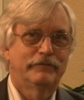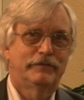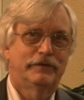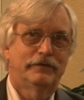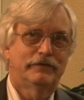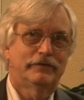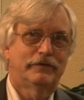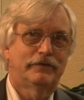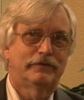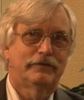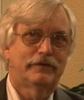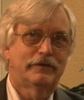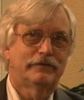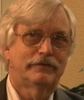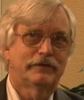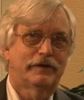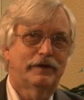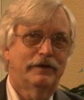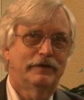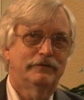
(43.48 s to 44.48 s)
of distance
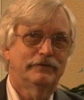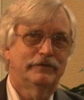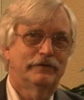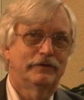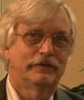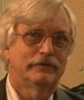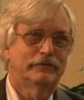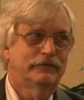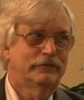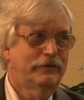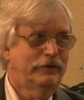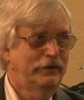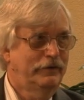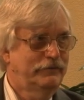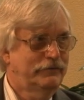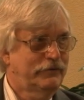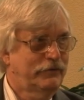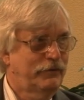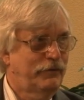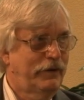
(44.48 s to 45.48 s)
education has
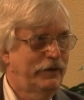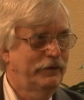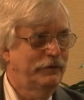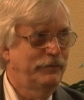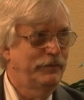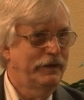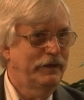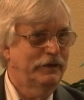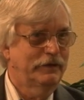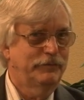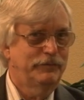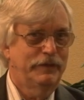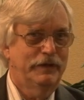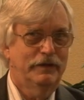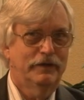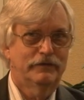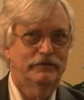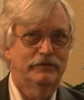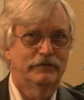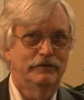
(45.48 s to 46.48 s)
changed quite a bit
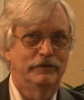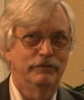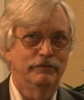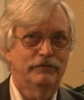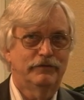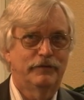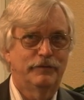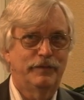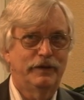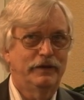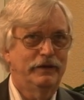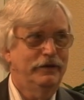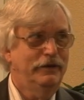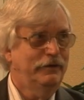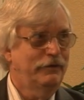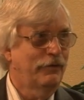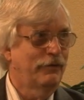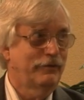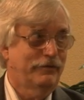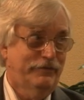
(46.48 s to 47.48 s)
because it used to be
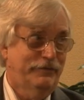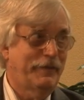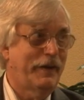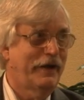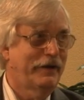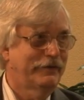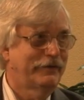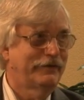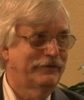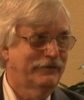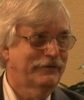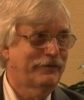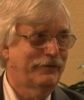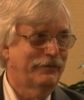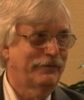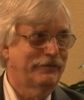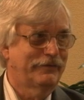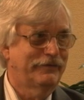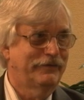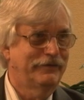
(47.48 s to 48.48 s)
correspondence
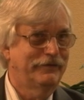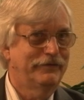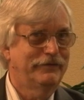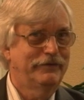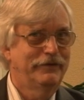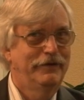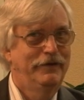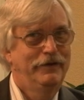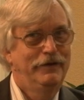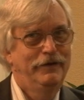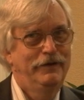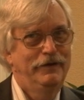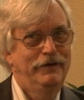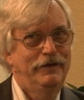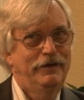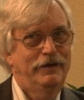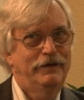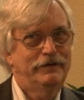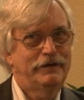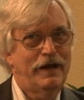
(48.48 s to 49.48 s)
courses.
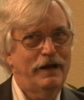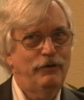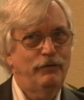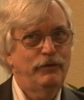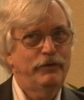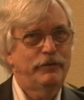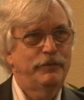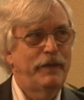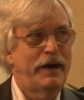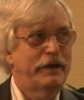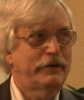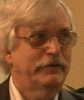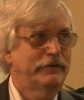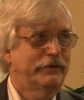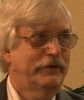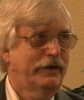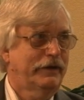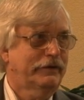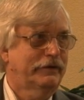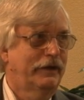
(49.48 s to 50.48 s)
And now with
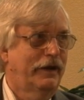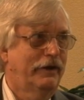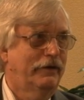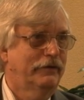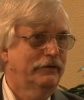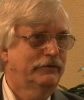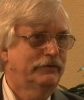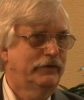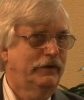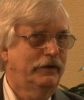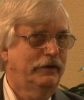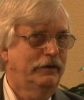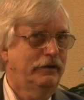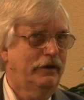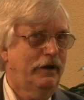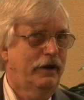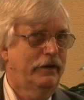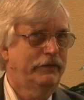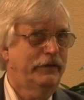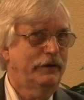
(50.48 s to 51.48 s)
modern technology,
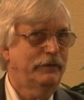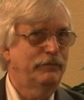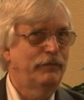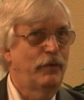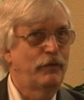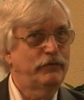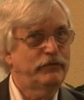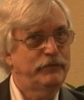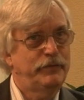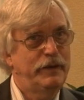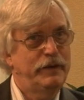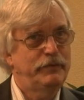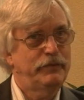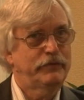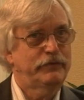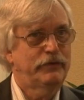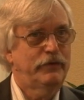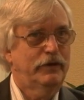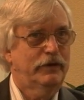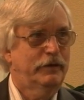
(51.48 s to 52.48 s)
I think most
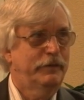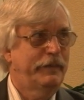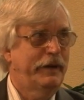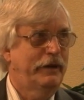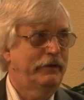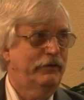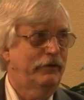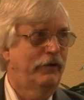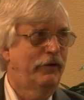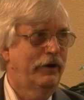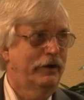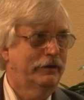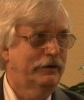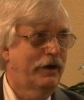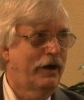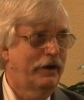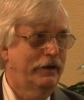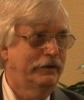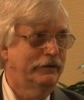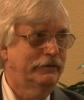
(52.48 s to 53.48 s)
people talk about
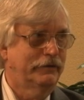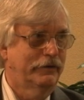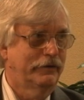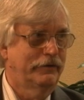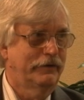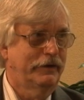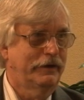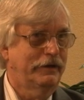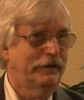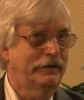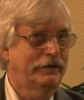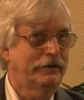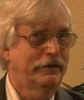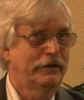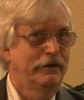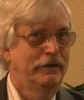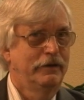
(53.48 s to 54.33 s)
online learning,